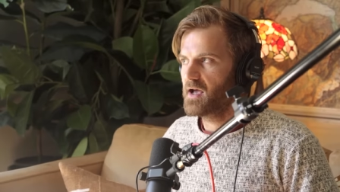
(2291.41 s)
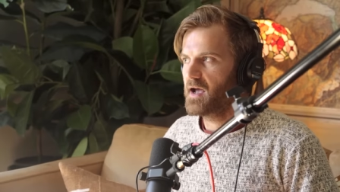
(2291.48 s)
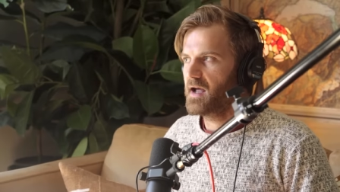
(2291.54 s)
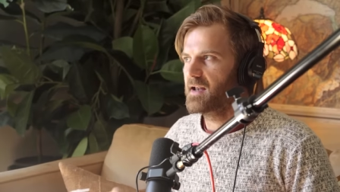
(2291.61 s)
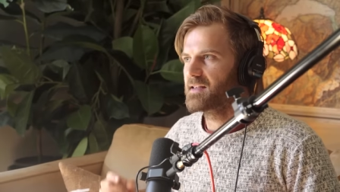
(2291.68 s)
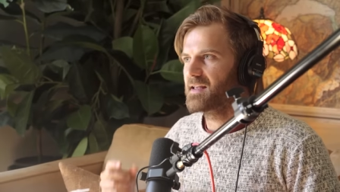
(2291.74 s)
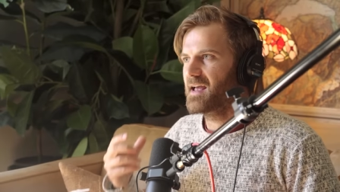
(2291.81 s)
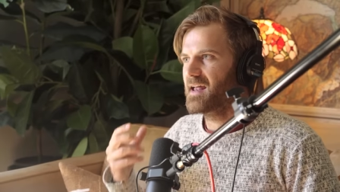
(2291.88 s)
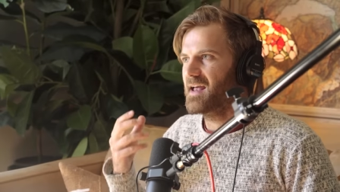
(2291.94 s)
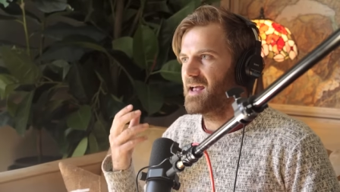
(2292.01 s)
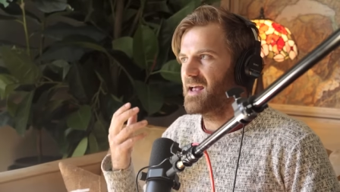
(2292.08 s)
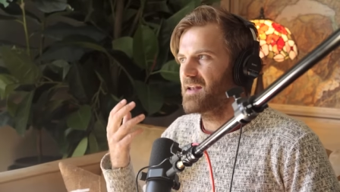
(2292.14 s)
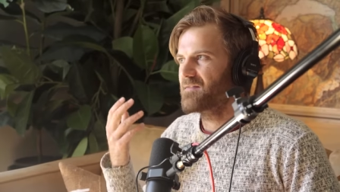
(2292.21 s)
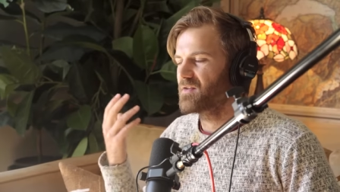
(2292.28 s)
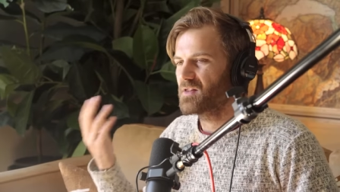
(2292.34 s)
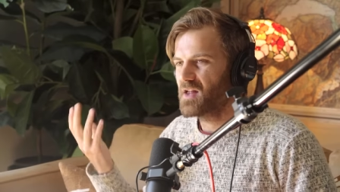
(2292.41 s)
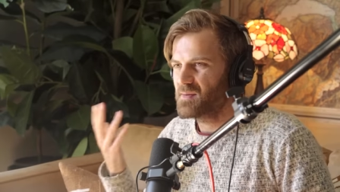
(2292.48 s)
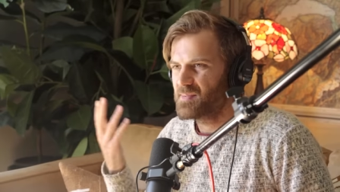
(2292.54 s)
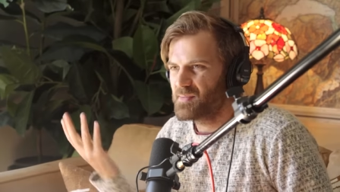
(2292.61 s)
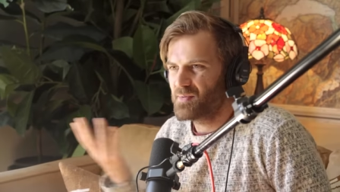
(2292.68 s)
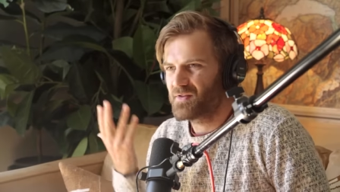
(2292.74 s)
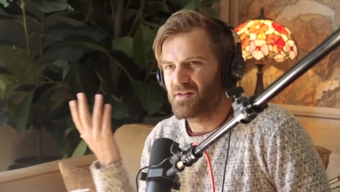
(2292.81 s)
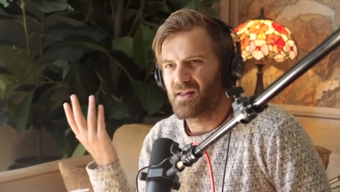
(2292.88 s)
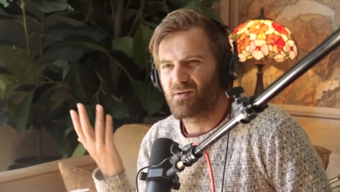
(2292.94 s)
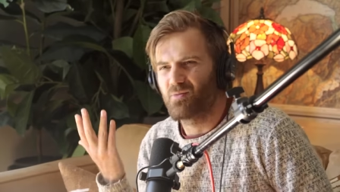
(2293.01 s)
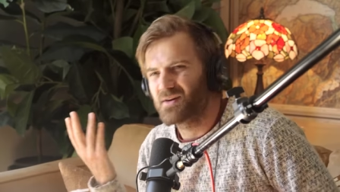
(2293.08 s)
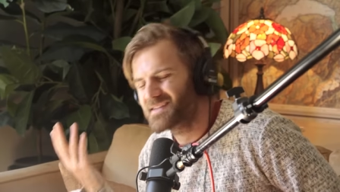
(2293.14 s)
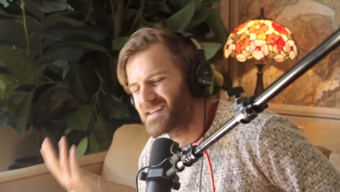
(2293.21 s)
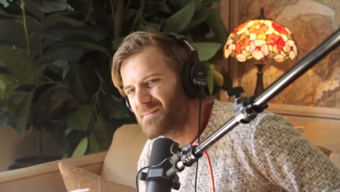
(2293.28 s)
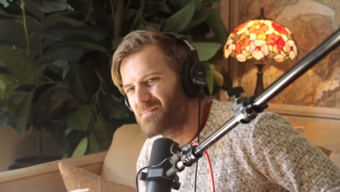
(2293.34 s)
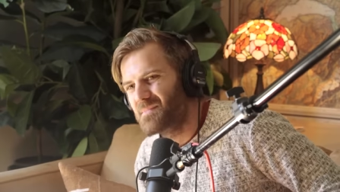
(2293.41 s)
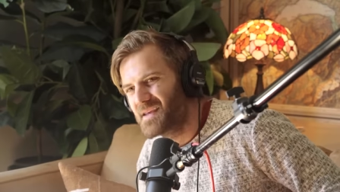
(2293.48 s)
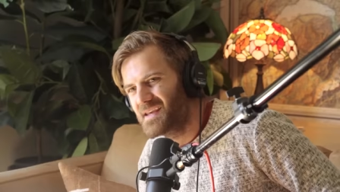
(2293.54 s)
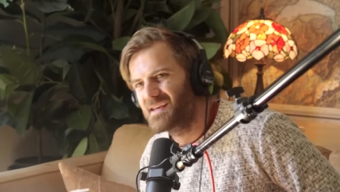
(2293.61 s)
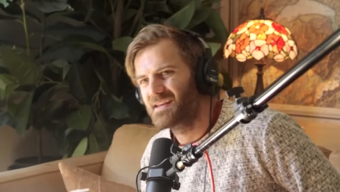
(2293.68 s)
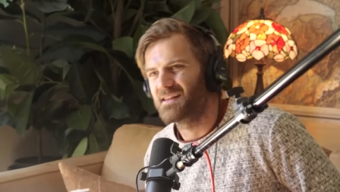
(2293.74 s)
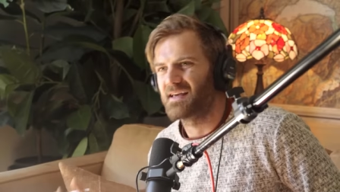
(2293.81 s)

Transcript: it, it, for a lot of people, they're like, what does that mean?